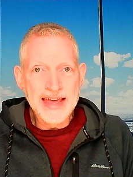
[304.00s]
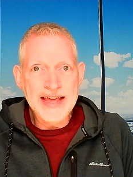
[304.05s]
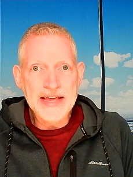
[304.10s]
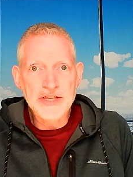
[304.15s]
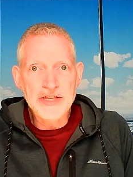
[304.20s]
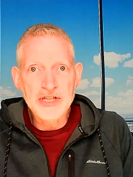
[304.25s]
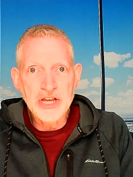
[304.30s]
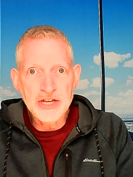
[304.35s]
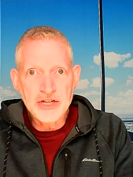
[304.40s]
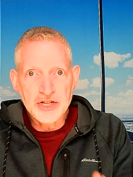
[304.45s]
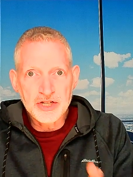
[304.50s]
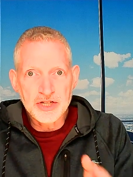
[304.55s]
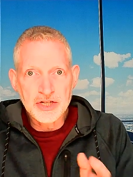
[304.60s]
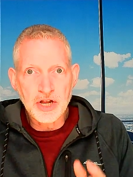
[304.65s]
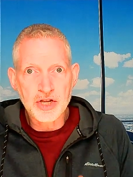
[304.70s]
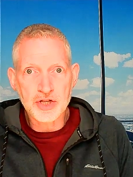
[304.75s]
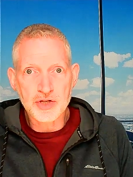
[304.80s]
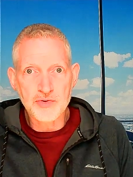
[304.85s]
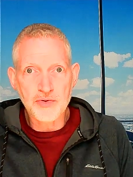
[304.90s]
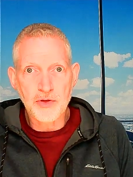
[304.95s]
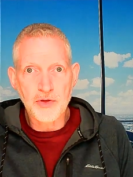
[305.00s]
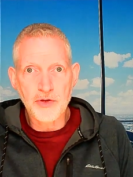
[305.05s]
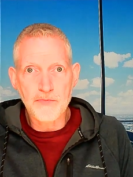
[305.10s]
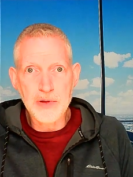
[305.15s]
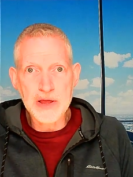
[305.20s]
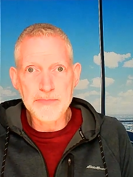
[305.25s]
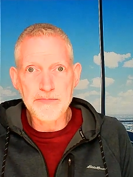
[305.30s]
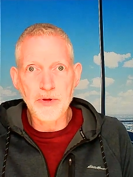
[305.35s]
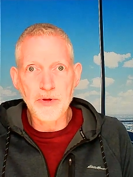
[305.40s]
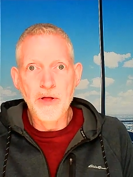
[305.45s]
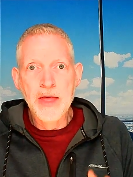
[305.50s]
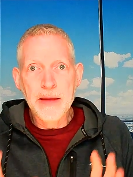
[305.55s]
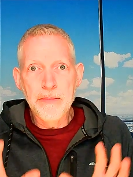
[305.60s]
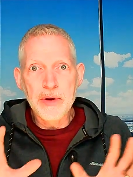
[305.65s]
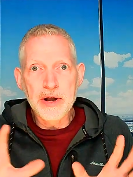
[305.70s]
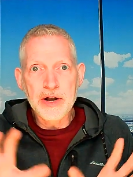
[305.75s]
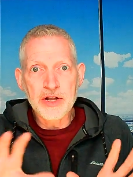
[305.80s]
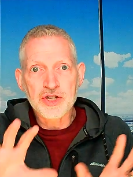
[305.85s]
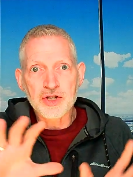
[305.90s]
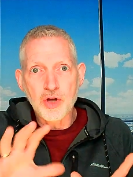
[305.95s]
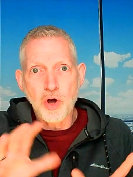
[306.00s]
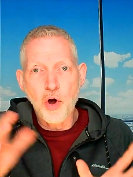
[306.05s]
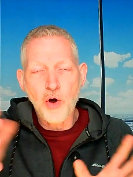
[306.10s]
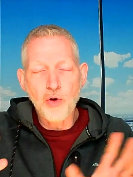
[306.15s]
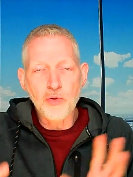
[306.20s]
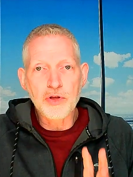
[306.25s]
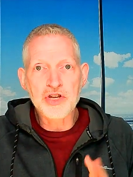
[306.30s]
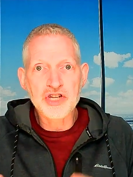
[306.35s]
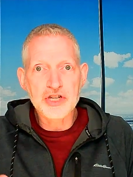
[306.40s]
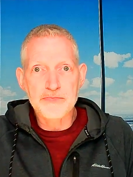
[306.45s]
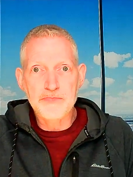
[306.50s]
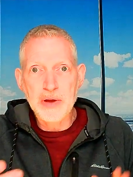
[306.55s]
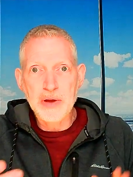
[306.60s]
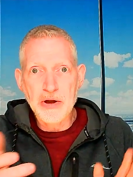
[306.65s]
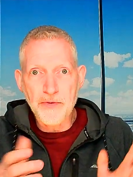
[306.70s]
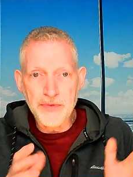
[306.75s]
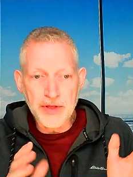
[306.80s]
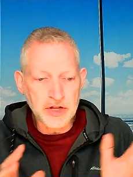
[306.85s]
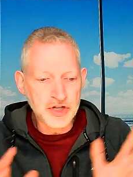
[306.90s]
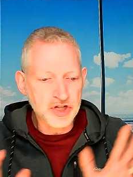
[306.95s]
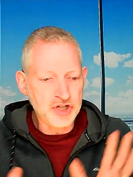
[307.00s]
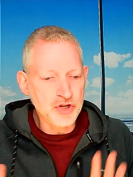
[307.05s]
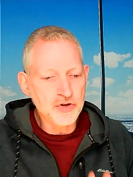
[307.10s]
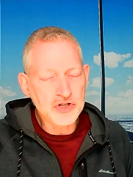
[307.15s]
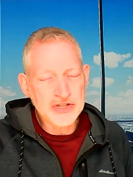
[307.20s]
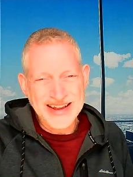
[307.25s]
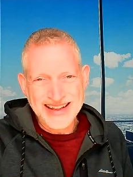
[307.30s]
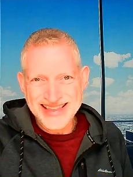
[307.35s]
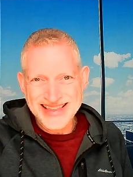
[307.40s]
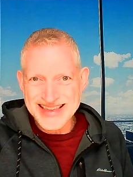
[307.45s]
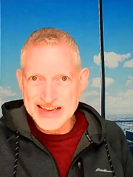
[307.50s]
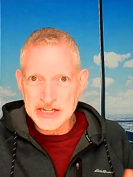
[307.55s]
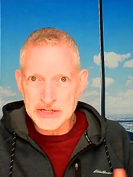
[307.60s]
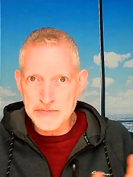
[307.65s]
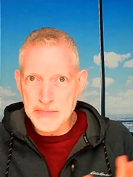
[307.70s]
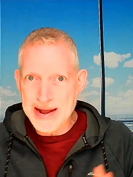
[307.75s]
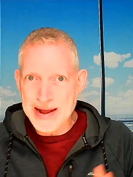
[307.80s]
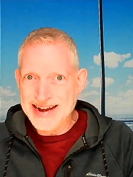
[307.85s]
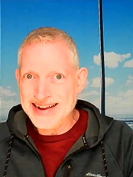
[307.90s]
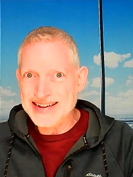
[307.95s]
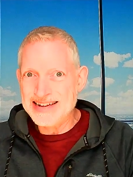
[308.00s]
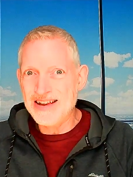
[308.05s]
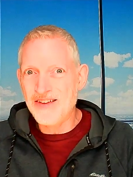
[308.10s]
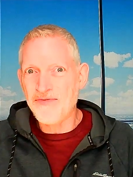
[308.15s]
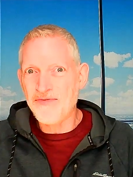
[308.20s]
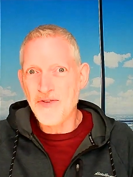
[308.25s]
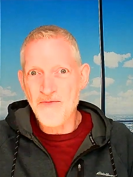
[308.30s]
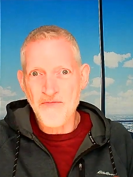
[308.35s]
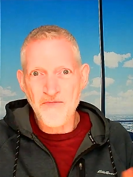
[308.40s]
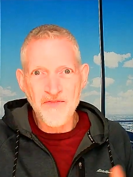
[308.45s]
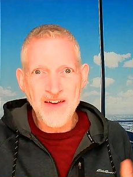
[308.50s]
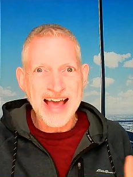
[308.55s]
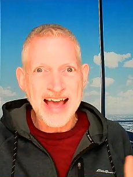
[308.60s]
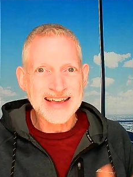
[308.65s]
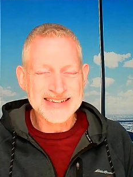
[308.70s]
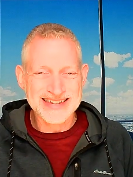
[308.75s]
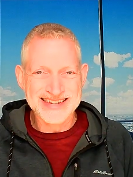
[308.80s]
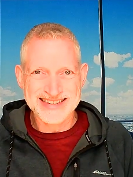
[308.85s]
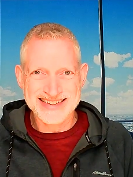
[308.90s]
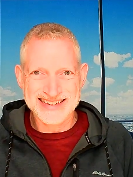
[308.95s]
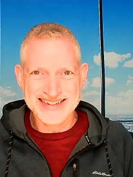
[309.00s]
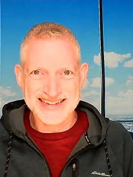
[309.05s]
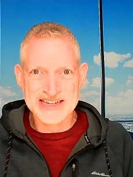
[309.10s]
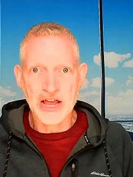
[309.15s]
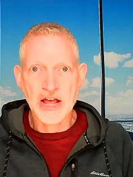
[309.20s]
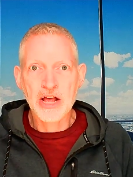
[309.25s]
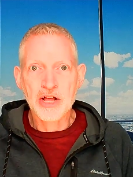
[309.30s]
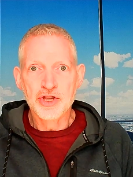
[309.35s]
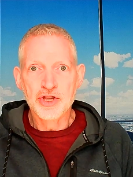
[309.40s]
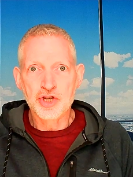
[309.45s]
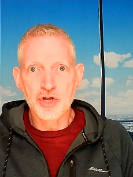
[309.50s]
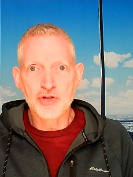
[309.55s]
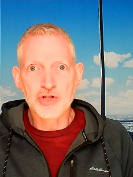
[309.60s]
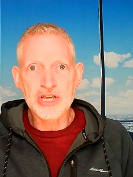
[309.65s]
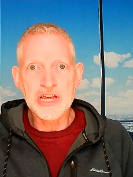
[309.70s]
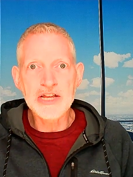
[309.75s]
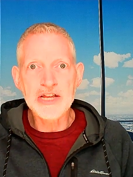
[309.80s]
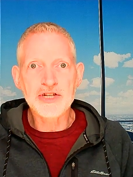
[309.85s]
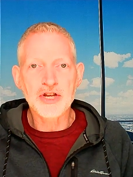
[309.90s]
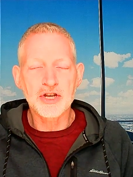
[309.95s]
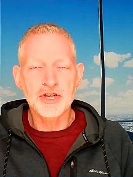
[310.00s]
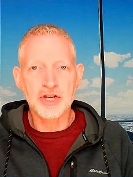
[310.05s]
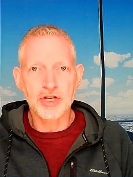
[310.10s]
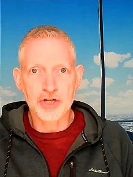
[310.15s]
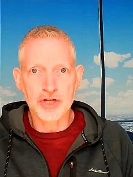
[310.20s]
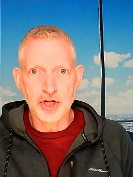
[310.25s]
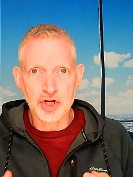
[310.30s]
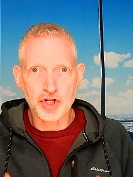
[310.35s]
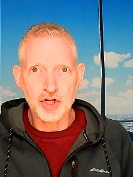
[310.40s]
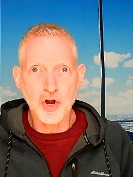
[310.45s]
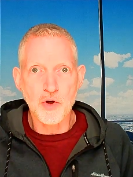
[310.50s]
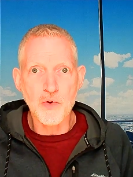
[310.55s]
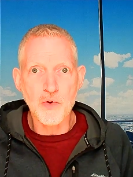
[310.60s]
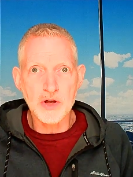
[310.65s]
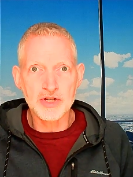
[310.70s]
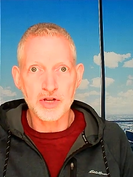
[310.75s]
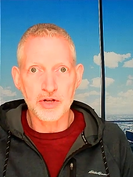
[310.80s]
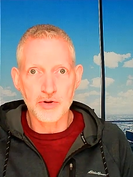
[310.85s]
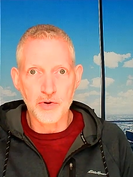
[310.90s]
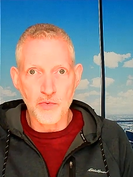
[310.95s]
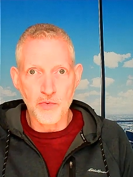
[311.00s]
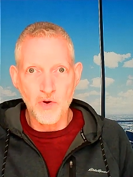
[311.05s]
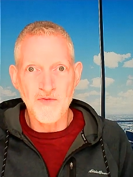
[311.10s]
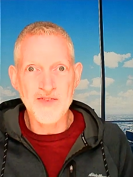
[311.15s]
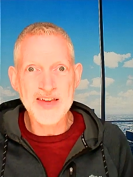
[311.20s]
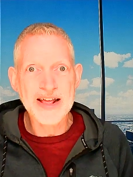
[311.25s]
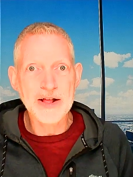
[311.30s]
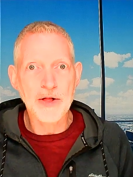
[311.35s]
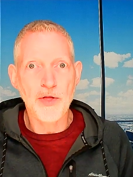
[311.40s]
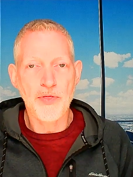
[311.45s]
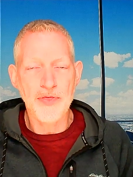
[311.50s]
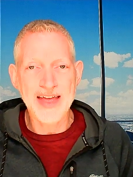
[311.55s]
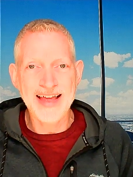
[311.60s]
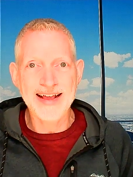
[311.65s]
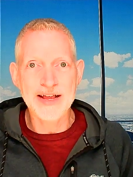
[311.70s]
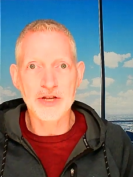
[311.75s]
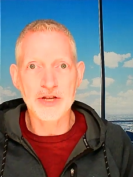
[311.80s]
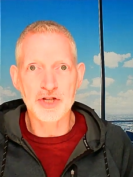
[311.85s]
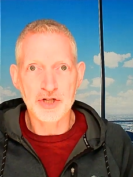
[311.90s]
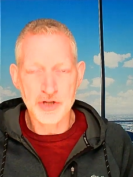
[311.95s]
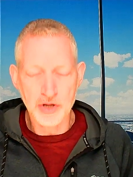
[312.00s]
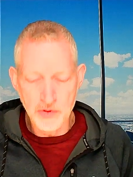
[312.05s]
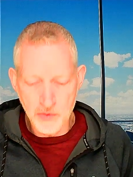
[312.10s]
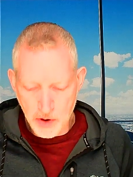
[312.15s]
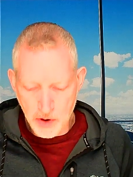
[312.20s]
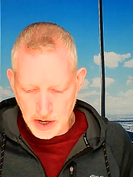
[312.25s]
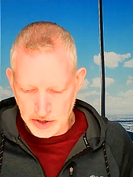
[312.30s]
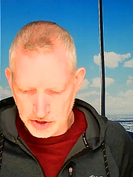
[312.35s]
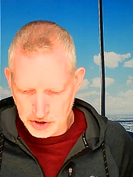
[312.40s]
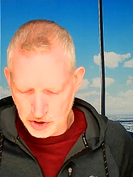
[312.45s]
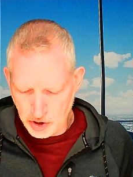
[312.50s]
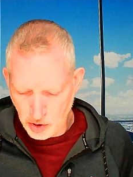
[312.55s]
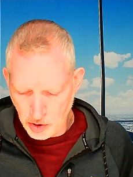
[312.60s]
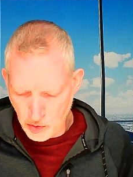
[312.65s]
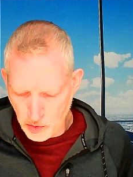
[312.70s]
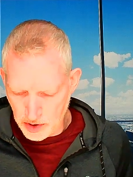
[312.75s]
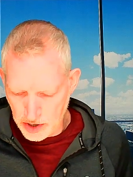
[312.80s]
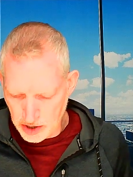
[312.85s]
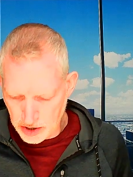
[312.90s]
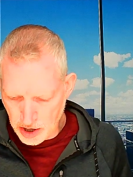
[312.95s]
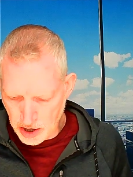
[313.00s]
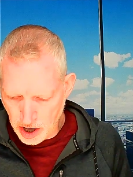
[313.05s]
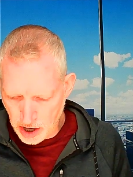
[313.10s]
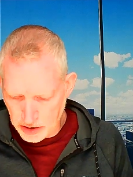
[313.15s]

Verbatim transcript: teaches us through other people, but it's the Holy Spirit that's using these many different facets to teach us and to show us and to reveal things to us flesh. Glory to God.